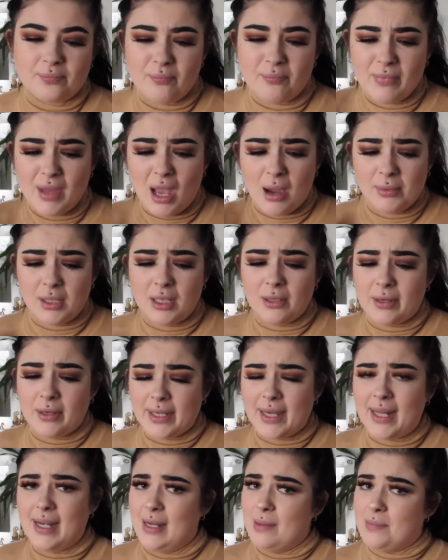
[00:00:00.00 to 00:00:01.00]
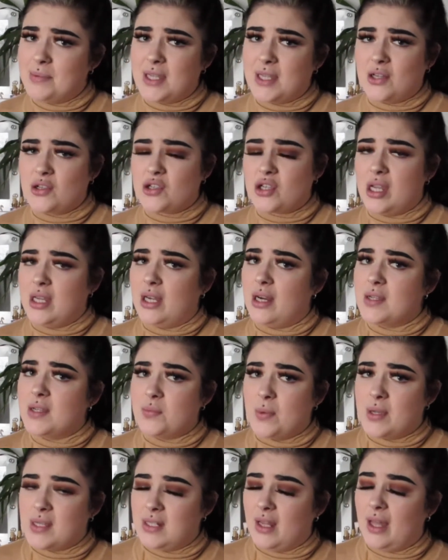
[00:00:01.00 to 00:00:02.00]
gonna go and get a lipstick and show you
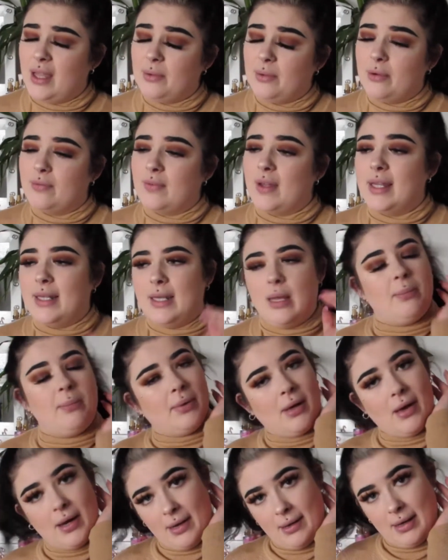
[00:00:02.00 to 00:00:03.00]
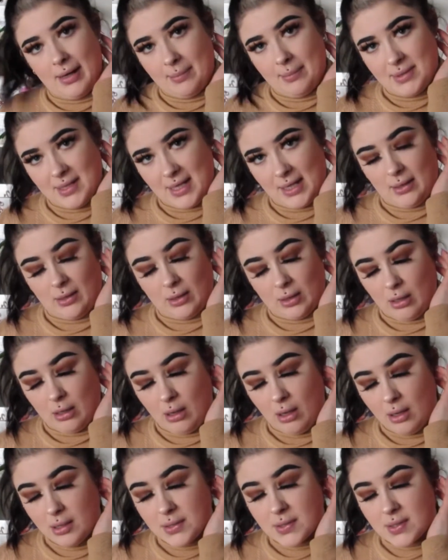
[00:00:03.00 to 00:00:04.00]
guys what it's like with like lip liner, lipstick, and
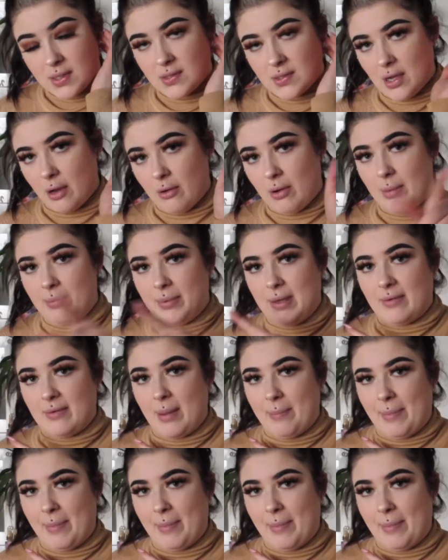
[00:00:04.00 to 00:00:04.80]
gloss. So I'll be right